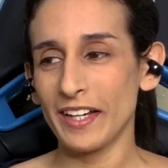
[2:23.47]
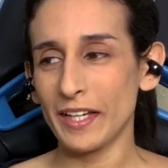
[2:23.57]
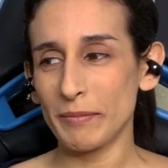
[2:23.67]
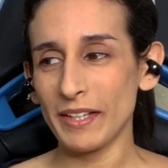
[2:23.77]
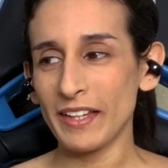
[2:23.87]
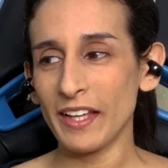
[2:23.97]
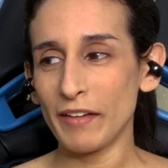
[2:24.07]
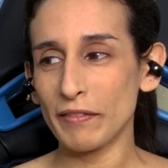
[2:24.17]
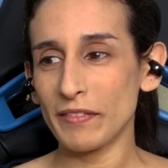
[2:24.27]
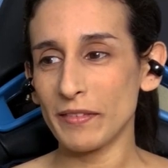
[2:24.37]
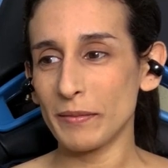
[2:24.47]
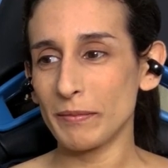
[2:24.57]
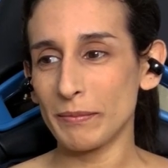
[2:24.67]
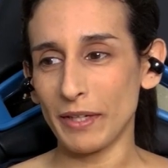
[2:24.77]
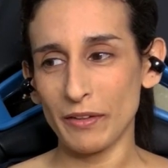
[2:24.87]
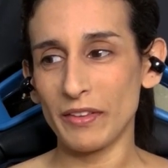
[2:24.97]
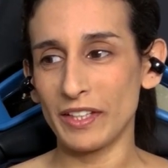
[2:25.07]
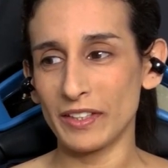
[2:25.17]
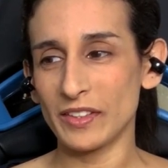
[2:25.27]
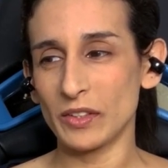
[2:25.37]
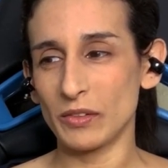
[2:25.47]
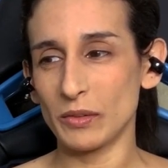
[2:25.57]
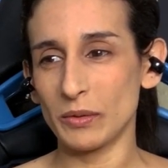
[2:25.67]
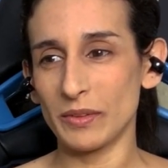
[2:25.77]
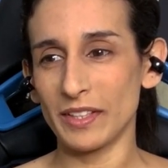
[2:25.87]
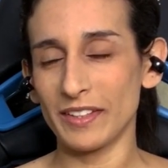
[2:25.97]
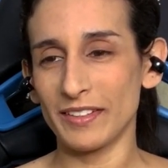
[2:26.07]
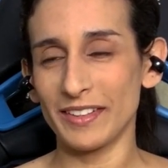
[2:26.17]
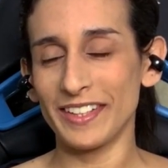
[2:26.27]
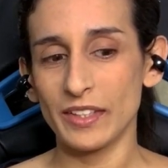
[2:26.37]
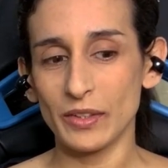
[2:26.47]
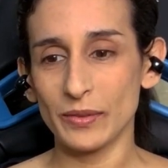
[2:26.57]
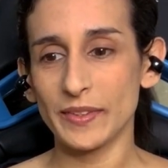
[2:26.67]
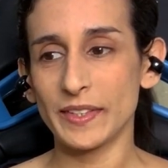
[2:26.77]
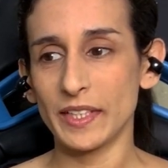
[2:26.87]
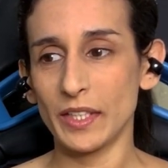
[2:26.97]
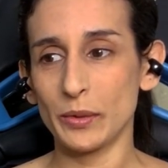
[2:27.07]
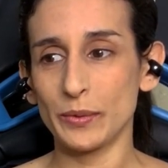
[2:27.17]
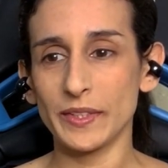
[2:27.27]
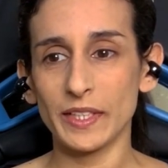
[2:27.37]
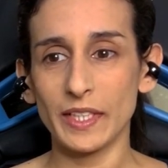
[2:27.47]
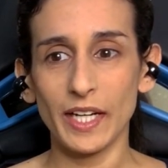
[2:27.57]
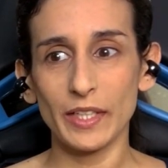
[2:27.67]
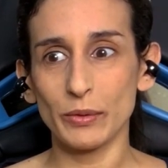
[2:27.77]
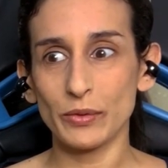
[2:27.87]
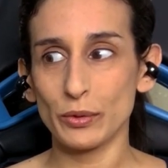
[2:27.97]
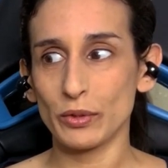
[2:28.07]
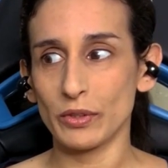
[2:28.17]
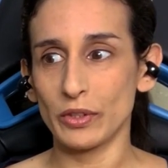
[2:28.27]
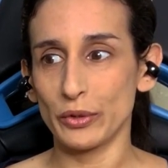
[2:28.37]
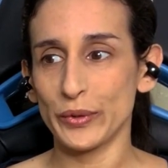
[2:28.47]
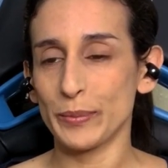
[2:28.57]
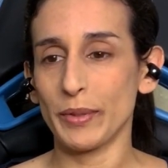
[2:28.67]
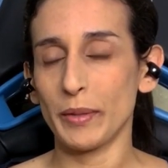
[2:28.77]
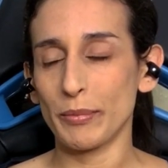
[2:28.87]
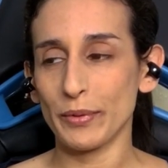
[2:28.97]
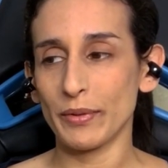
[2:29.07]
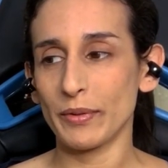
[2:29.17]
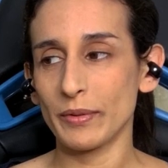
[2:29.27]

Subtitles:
I bet I have better things to do than, you know, see who's the guy who took her newspaper.